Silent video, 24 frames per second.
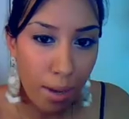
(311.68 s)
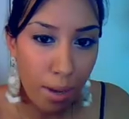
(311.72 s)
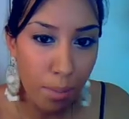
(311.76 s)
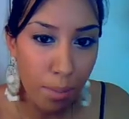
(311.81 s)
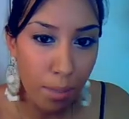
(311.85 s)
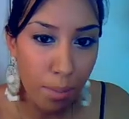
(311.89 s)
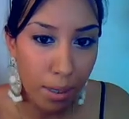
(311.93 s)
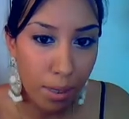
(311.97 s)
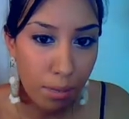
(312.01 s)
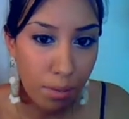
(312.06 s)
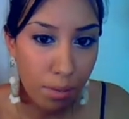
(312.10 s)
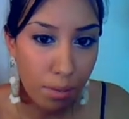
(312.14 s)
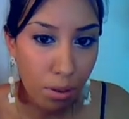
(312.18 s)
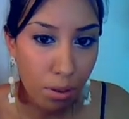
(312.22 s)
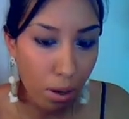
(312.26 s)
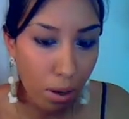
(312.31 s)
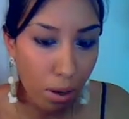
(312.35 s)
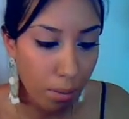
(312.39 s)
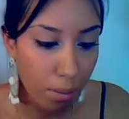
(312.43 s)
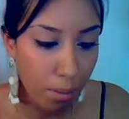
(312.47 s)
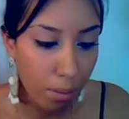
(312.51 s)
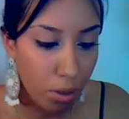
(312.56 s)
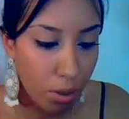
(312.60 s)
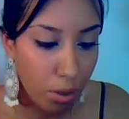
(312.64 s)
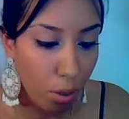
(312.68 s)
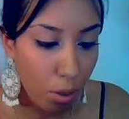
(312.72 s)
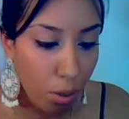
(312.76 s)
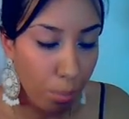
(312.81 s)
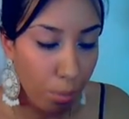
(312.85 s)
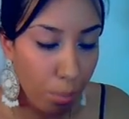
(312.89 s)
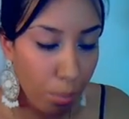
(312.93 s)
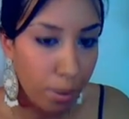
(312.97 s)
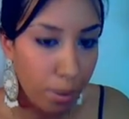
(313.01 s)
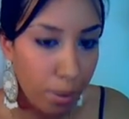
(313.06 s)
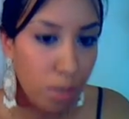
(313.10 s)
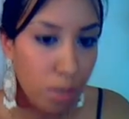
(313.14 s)
but even though I'm, you know,
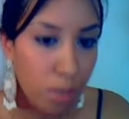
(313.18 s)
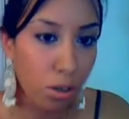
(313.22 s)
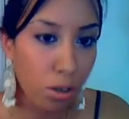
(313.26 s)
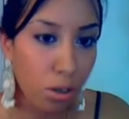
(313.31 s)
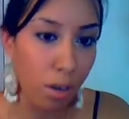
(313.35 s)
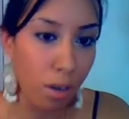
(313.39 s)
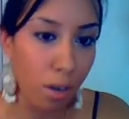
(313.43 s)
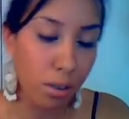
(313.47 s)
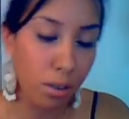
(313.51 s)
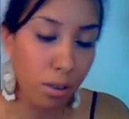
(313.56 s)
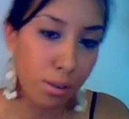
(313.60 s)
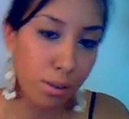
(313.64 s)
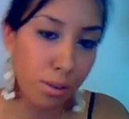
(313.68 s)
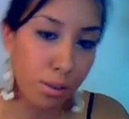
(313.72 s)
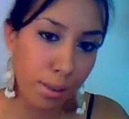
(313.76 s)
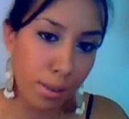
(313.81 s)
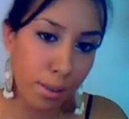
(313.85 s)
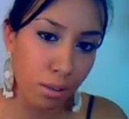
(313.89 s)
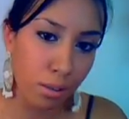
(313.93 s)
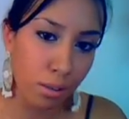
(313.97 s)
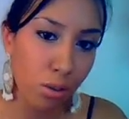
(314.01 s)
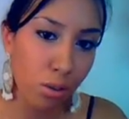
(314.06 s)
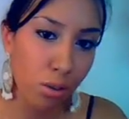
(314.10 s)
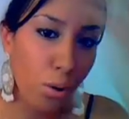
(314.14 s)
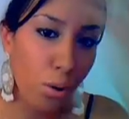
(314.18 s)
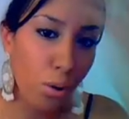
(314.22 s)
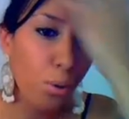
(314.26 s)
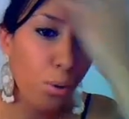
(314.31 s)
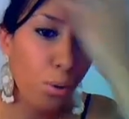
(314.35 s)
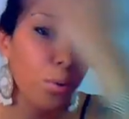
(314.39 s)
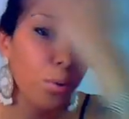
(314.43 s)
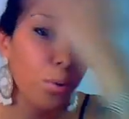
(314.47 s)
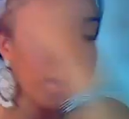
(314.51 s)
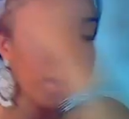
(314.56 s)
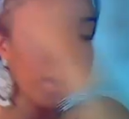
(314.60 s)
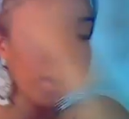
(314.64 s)
pretty dark skin
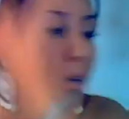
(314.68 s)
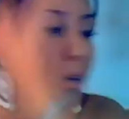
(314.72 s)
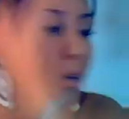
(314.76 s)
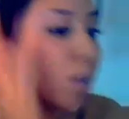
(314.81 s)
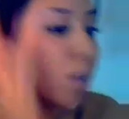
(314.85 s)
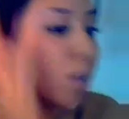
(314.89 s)
tone and